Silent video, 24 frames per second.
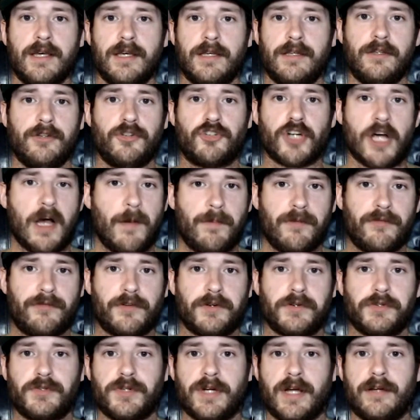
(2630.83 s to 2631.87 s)
He'll drop a
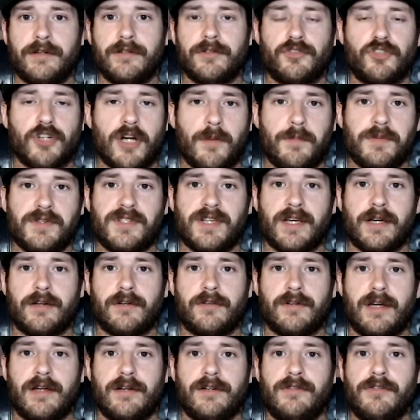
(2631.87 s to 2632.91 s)
first round, he'll drop a second
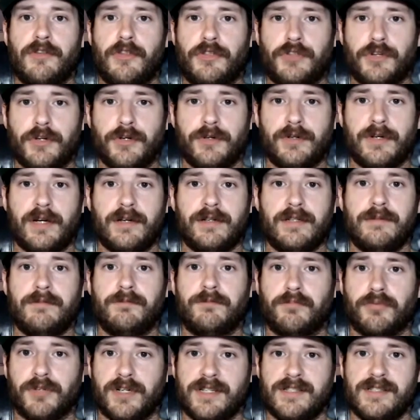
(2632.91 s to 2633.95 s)
round. In the third round, he
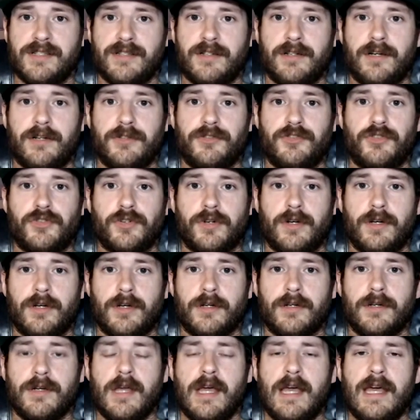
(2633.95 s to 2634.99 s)
brings it on
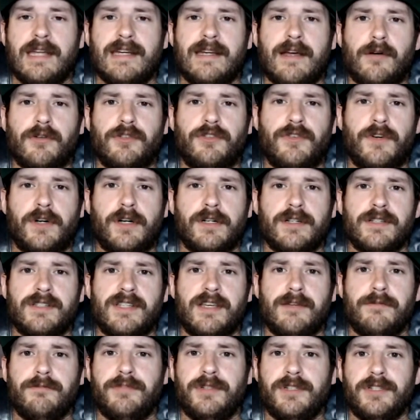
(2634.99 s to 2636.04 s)
strong. Now, as far as
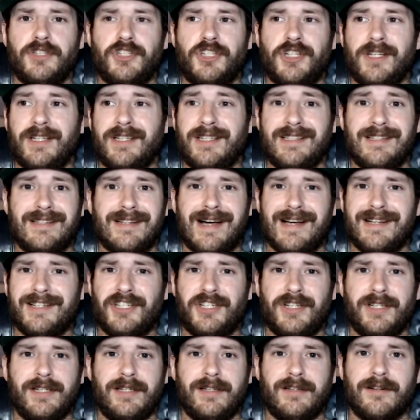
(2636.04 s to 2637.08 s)
him being chinny, not
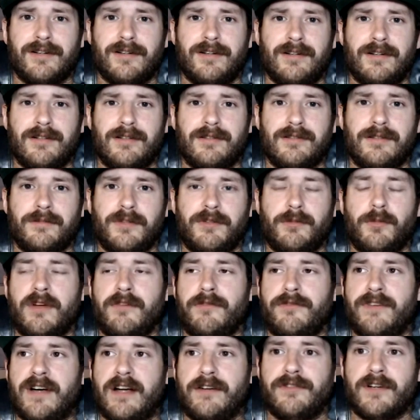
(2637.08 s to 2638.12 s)
chinny at all. I mean,
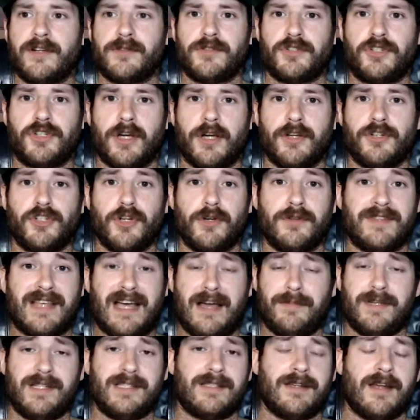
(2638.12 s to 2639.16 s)
went 5 rounds with John Jones.
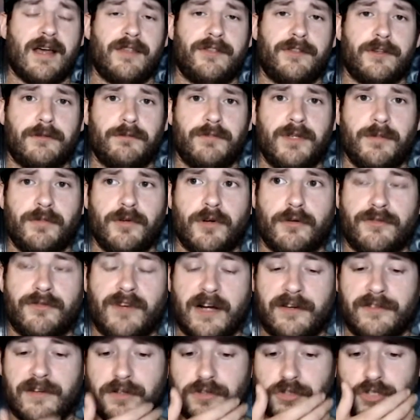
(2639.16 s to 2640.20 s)
That means nothing. People go
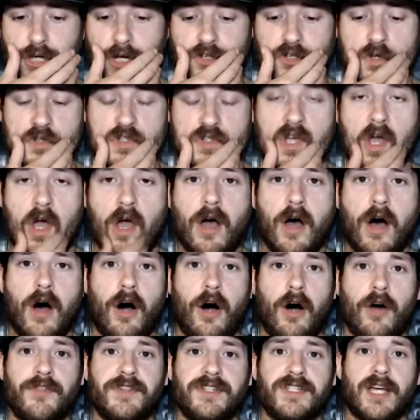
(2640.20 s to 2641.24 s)
5 rounds with John Jones
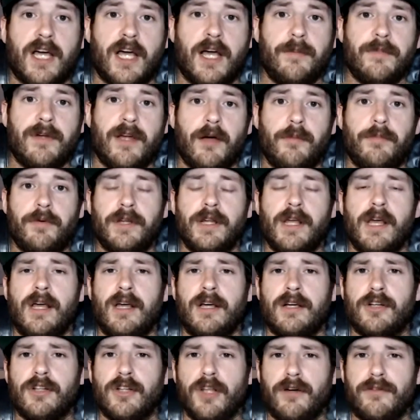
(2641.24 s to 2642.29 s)
all the time now, but
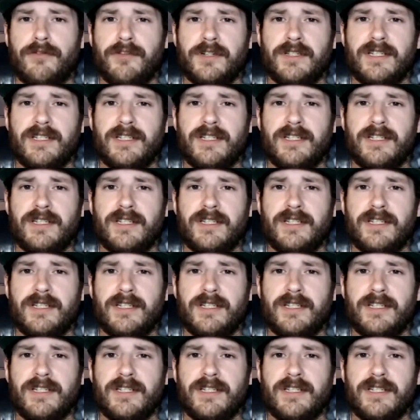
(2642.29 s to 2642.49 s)
Glover